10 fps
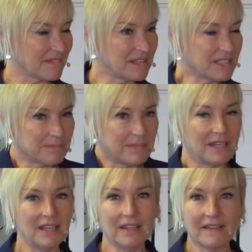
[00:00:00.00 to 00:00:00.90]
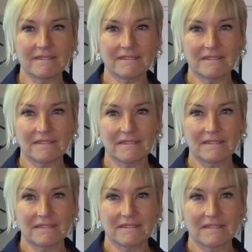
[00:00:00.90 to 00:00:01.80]
Is it me?
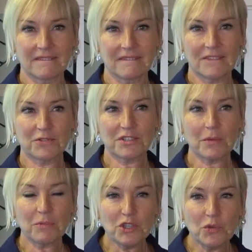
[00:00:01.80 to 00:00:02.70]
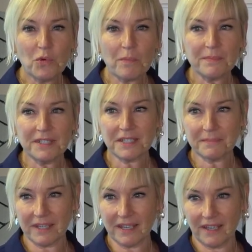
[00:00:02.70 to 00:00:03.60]
Someone you want me to
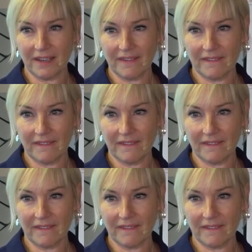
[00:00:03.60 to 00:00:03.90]
be?